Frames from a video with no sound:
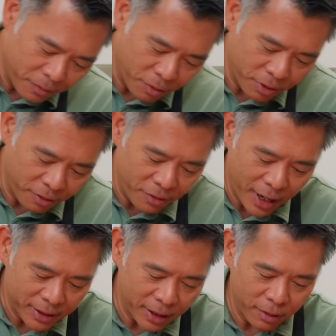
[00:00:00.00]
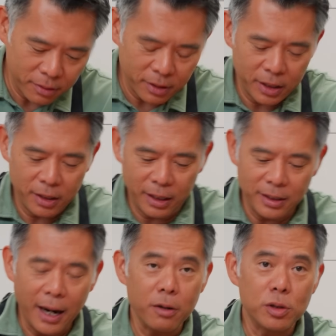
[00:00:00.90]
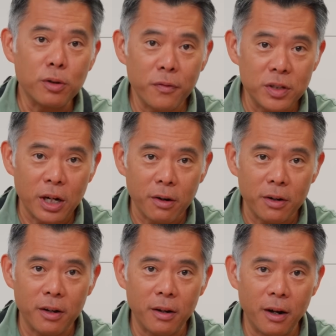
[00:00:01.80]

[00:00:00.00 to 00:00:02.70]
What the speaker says: for the fact that the entire surface area